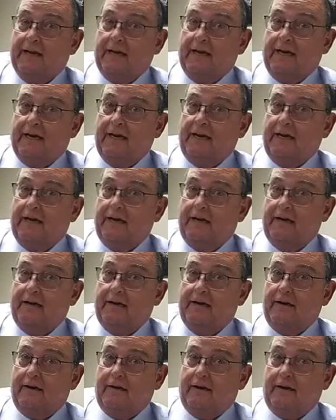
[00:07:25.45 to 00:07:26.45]
and
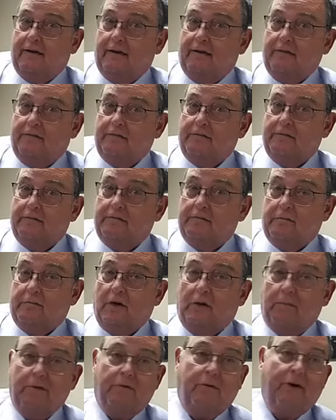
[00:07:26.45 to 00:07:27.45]

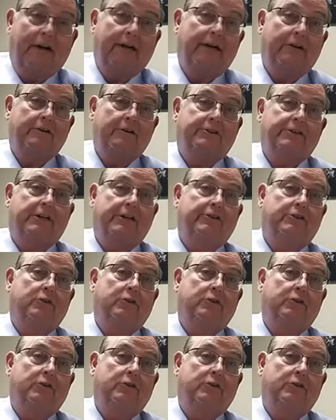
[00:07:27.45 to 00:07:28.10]
probably right here in St.